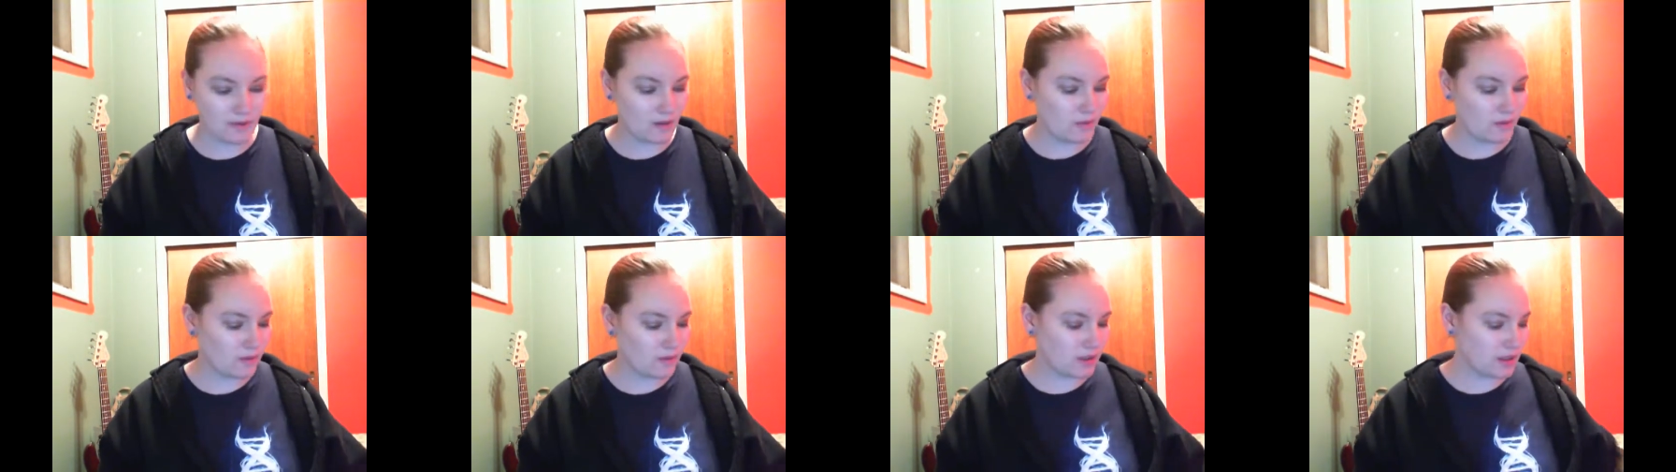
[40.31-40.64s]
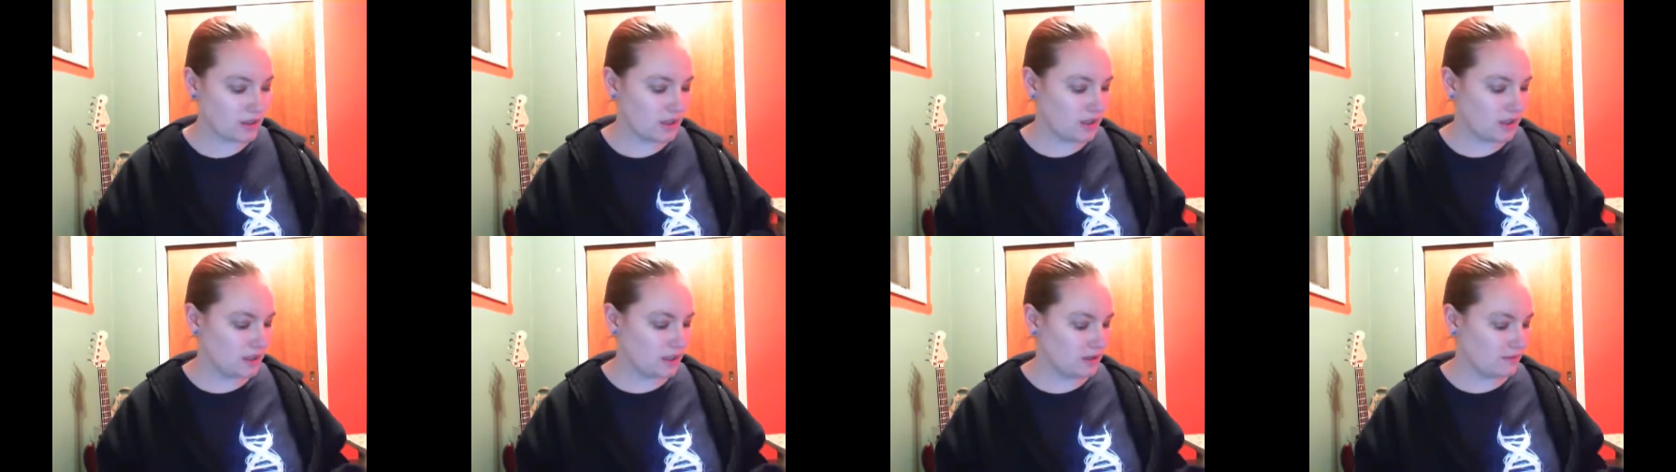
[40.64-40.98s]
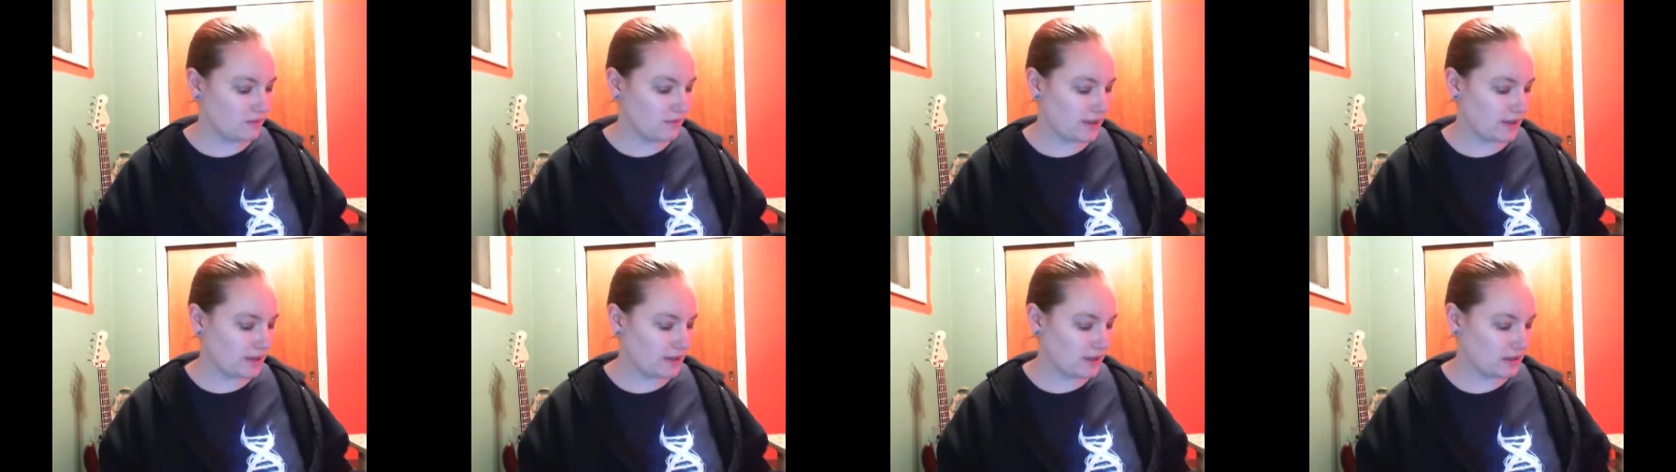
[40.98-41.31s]
working
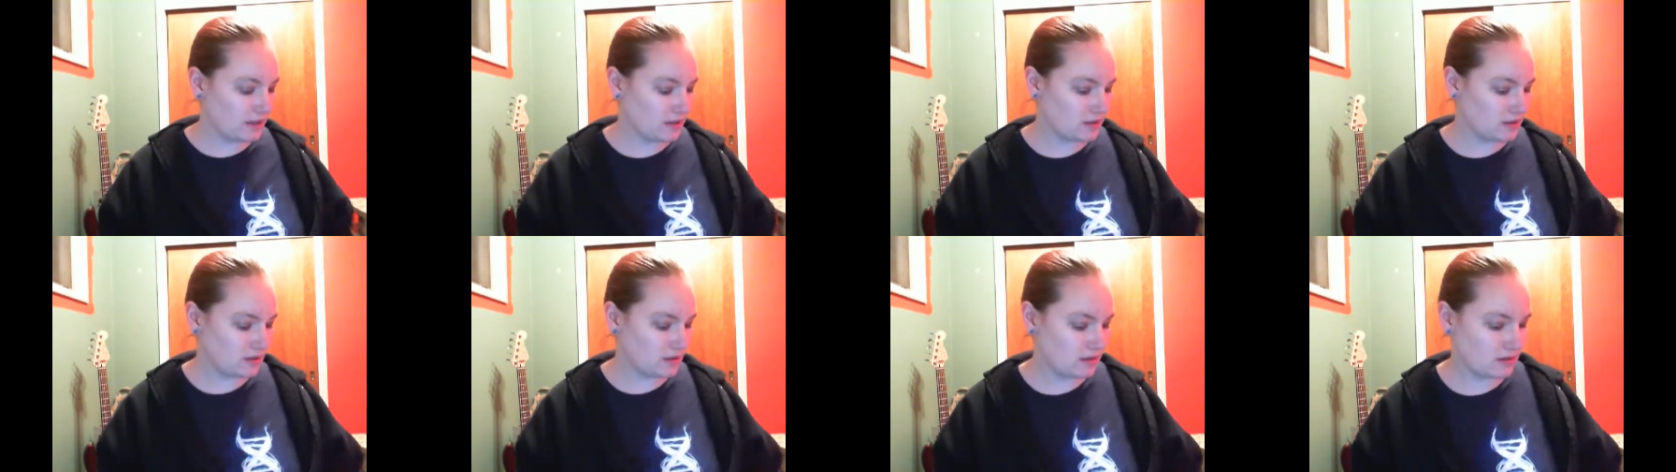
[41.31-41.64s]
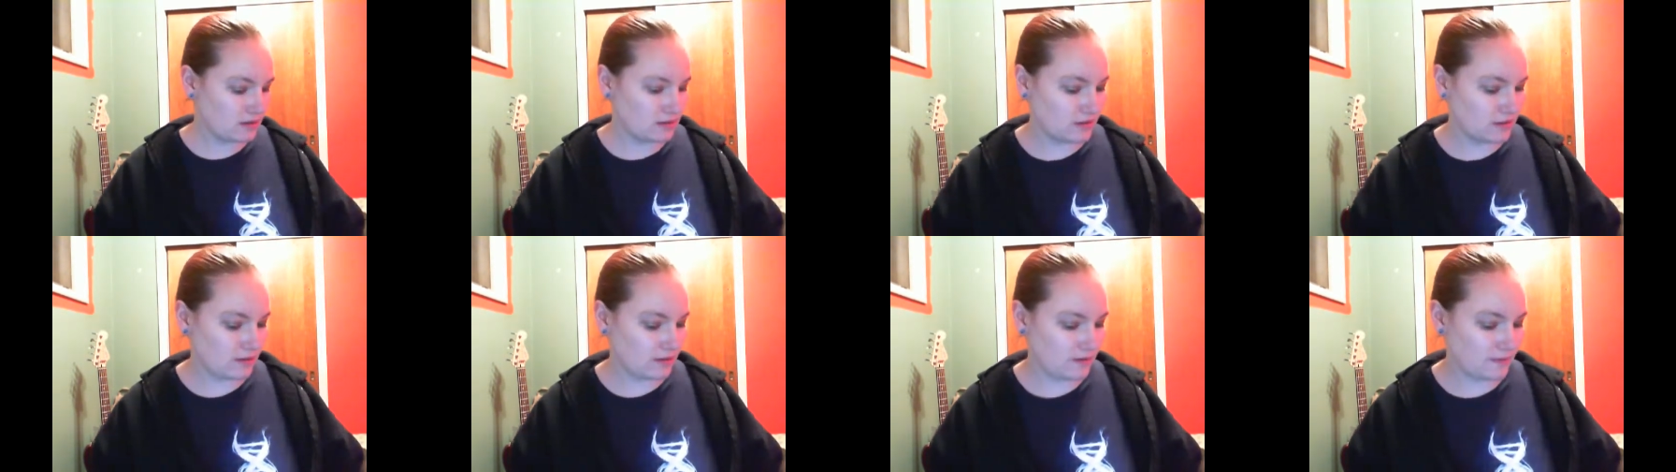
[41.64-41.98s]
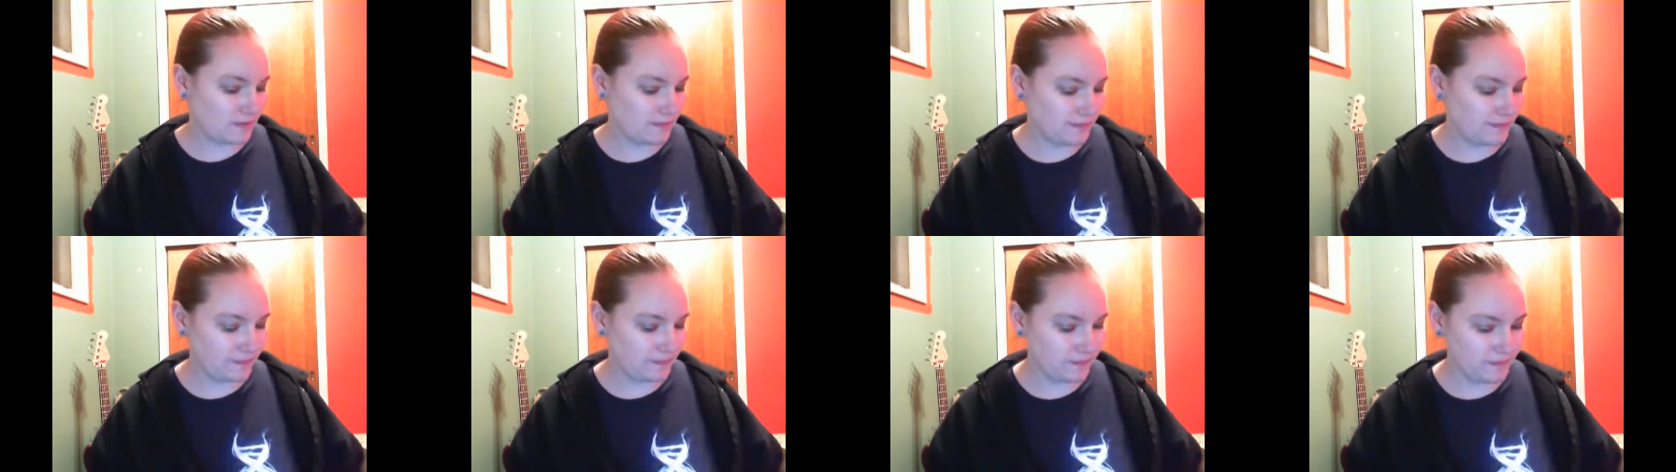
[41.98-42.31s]
right.
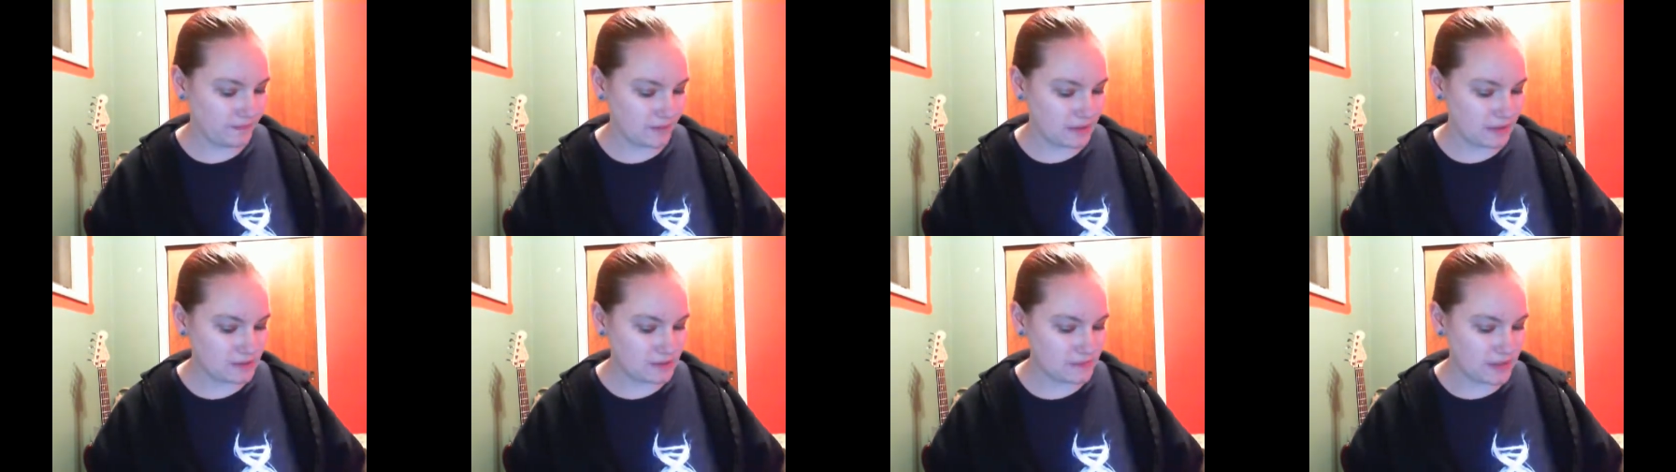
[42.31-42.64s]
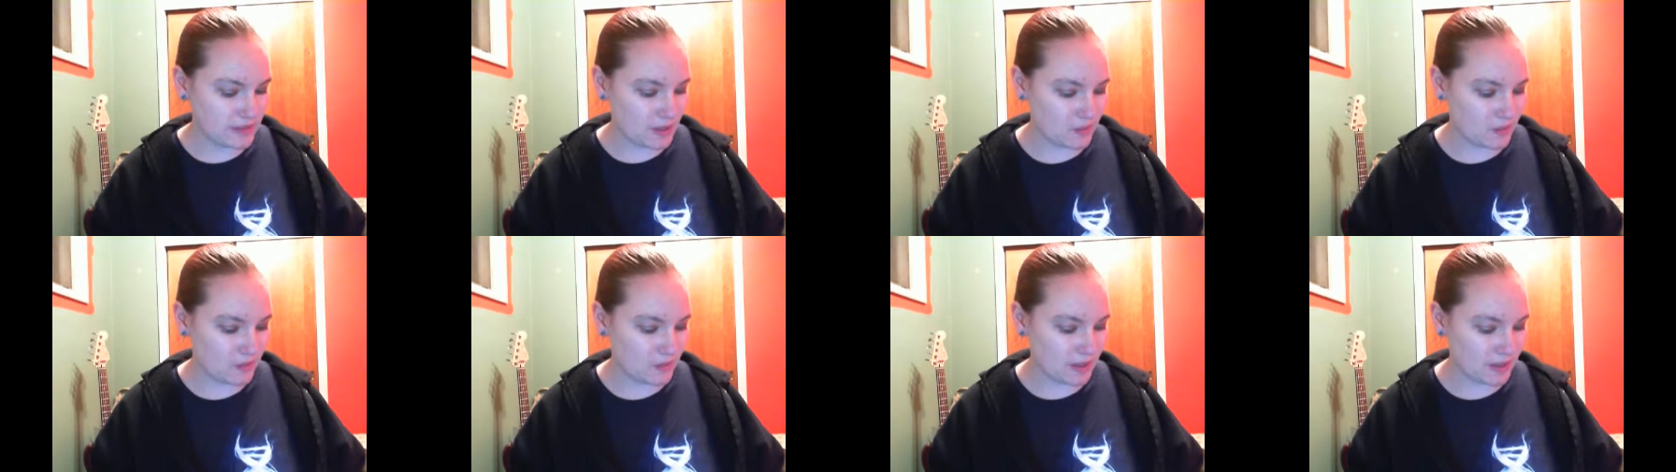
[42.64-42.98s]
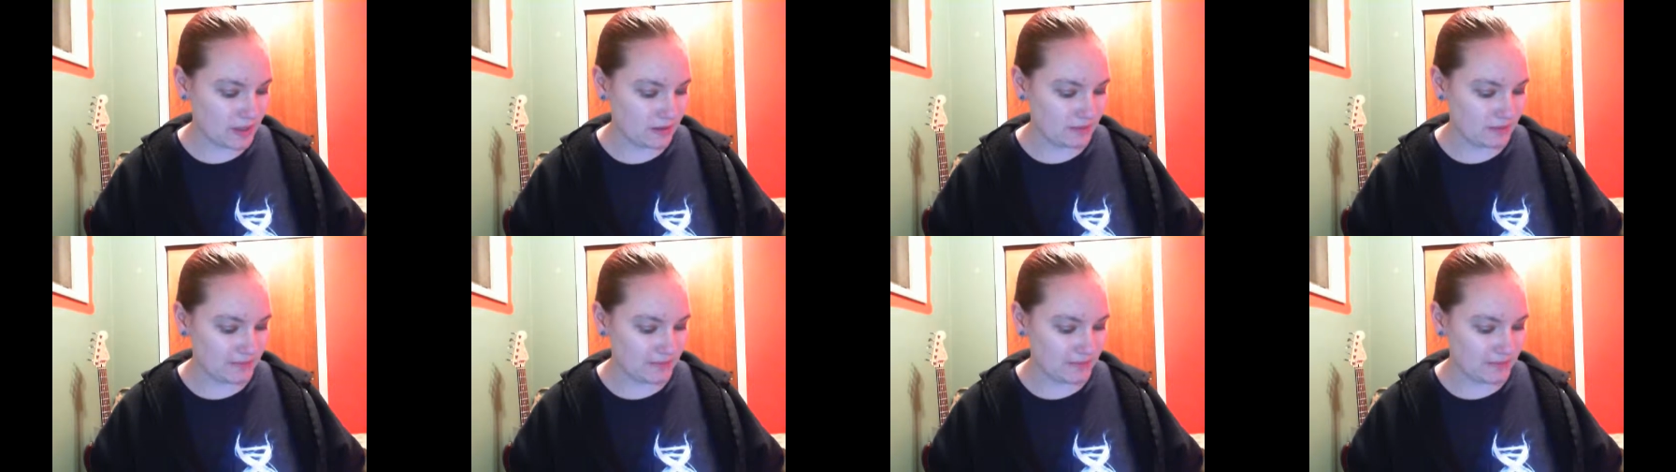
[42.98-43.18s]
So it's been a while.